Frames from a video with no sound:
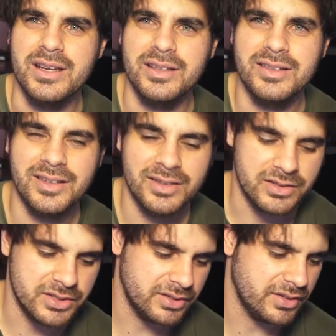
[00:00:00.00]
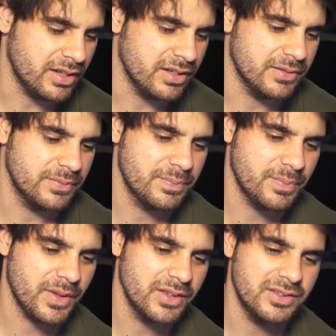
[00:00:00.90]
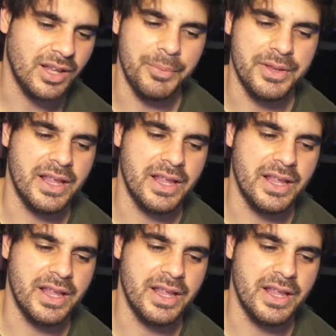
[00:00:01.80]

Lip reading: Is it just something